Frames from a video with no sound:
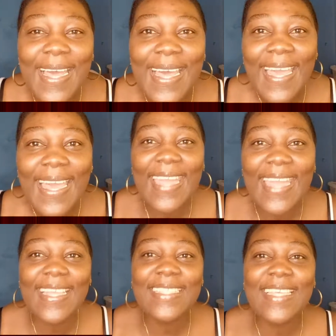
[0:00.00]
Hey,
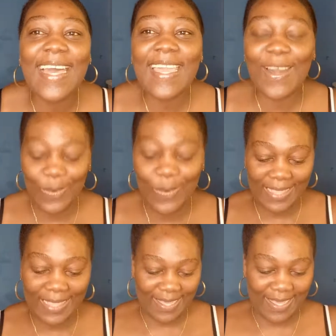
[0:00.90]
Natalia,
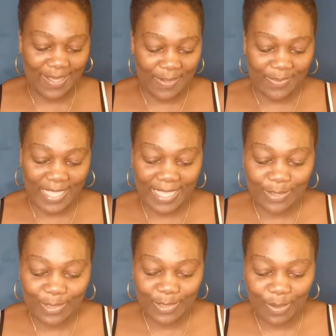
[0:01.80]
welcome. Thank you
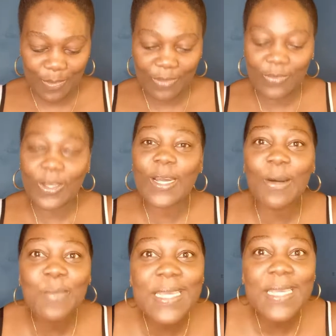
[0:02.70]
so much for
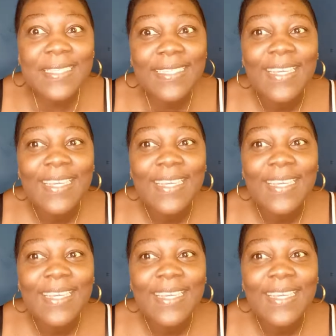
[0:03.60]
coming.